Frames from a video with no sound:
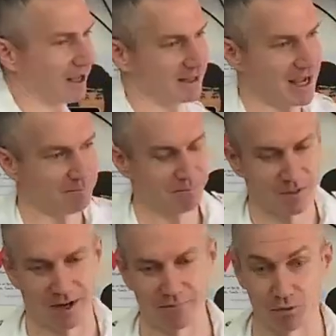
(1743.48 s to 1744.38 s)
like that.
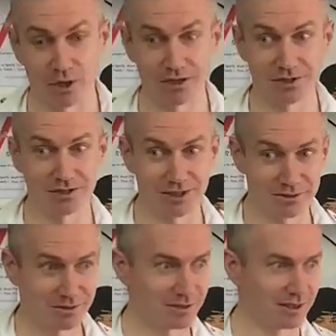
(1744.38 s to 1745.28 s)
Uh, voracious
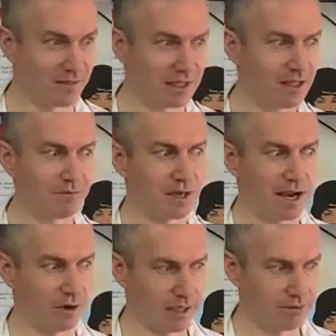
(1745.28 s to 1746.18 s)
eaters, uh, they love
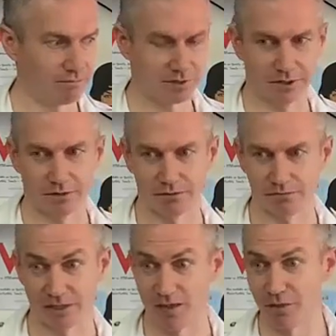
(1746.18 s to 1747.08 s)
carrion,
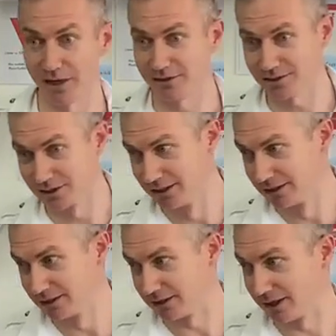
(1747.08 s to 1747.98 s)
so dead things
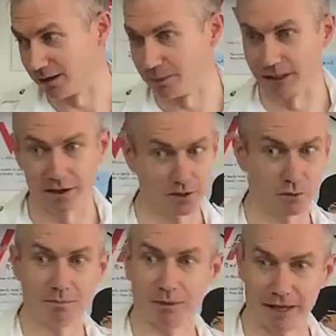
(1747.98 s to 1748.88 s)
uh, but they
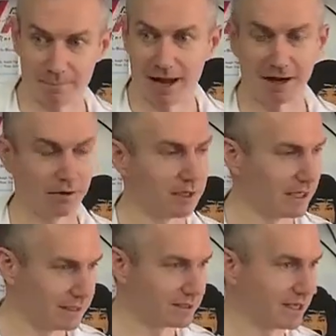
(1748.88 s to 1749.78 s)
also eat plant matter and
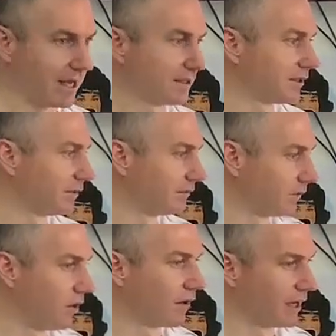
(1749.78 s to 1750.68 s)
insects and
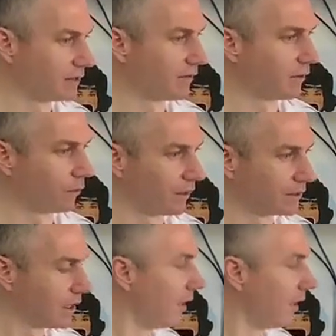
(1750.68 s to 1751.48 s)
all kinds of other things.